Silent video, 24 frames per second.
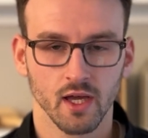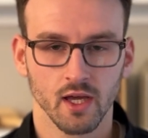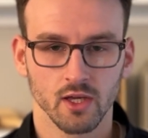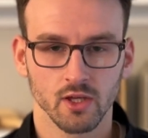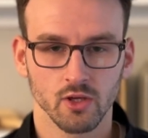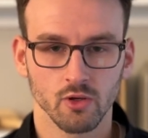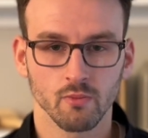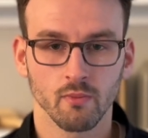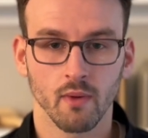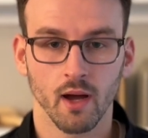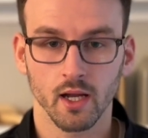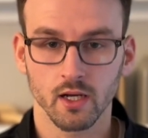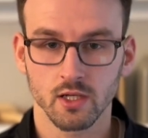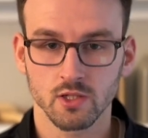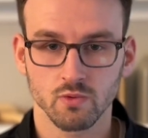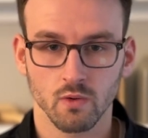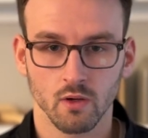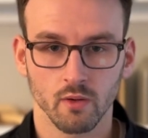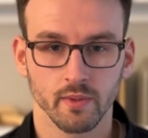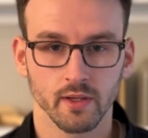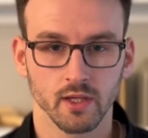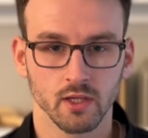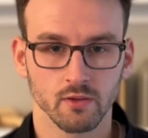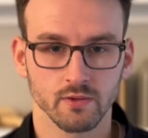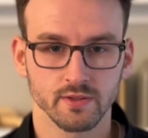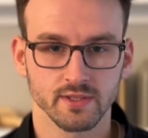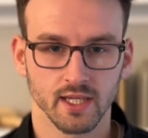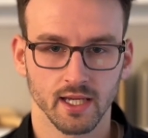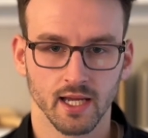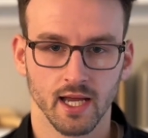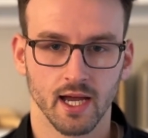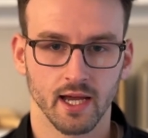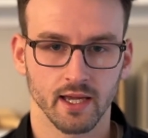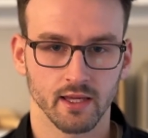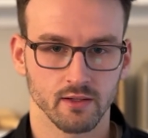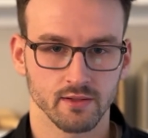You might as well be using
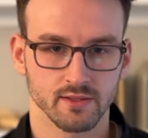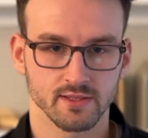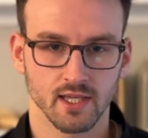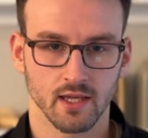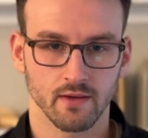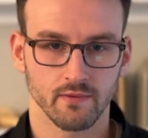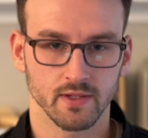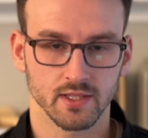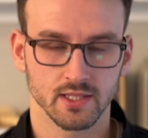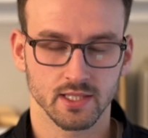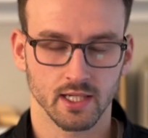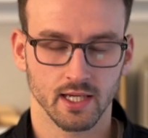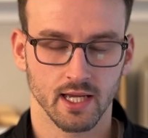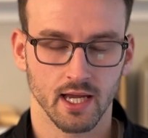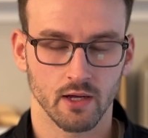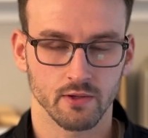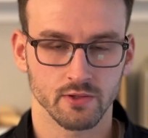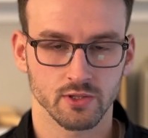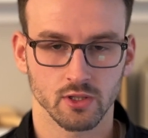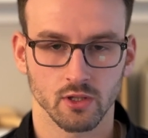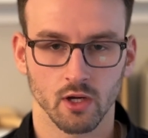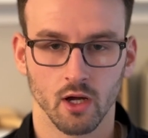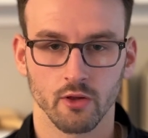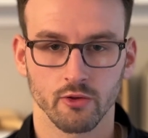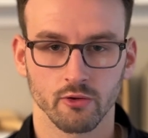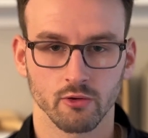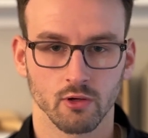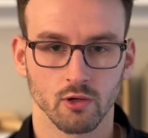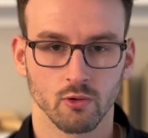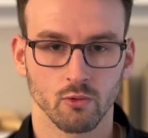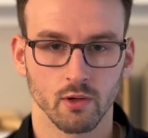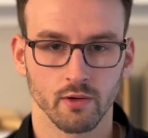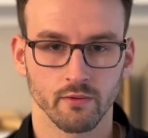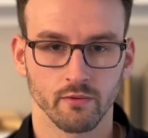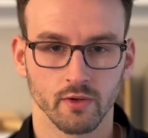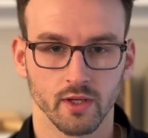high yield savings accounts or other
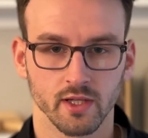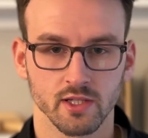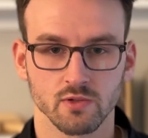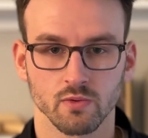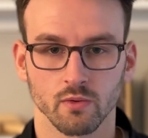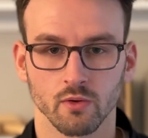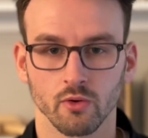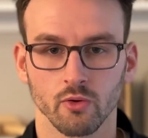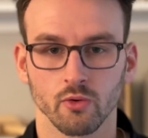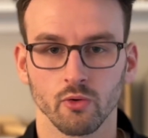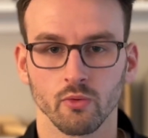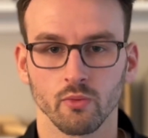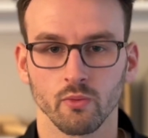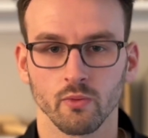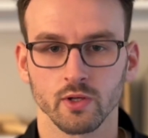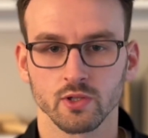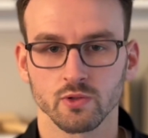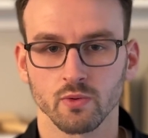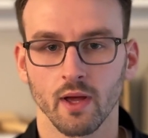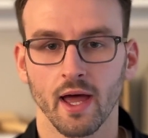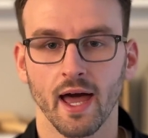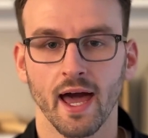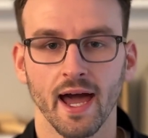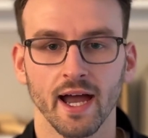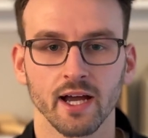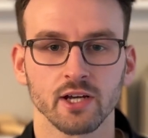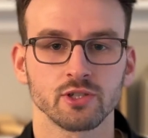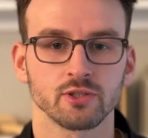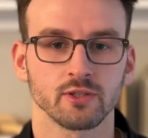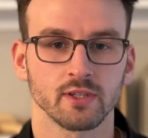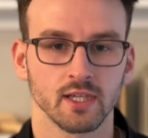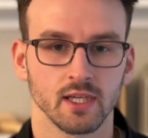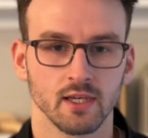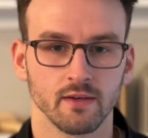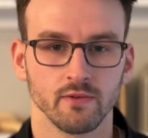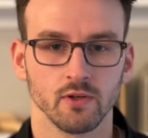equivalents, which will
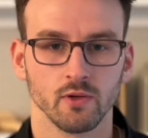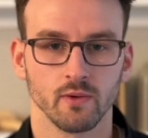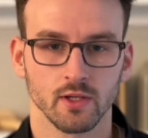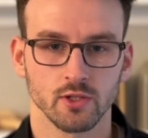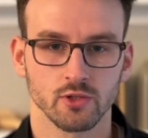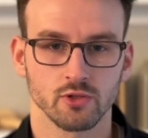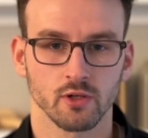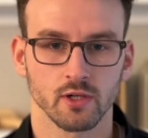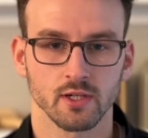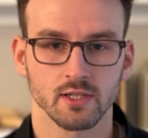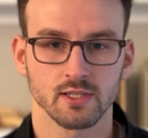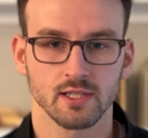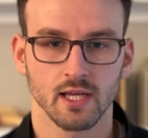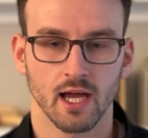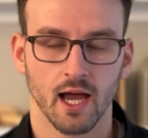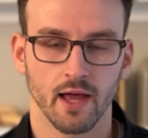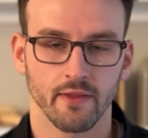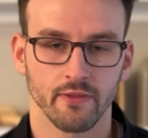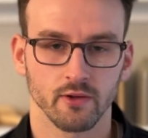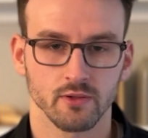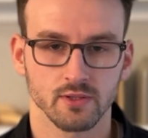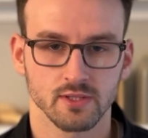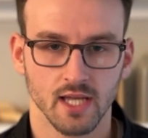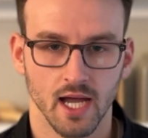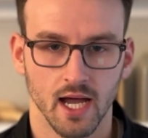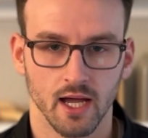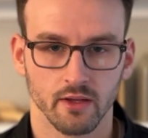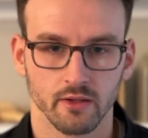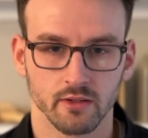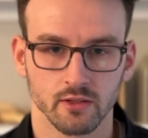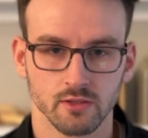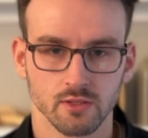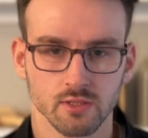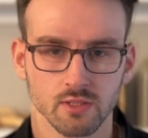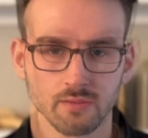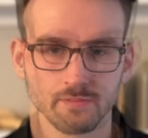actually give you interest on those
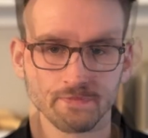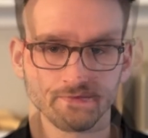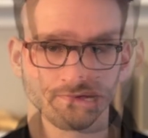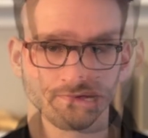dollars.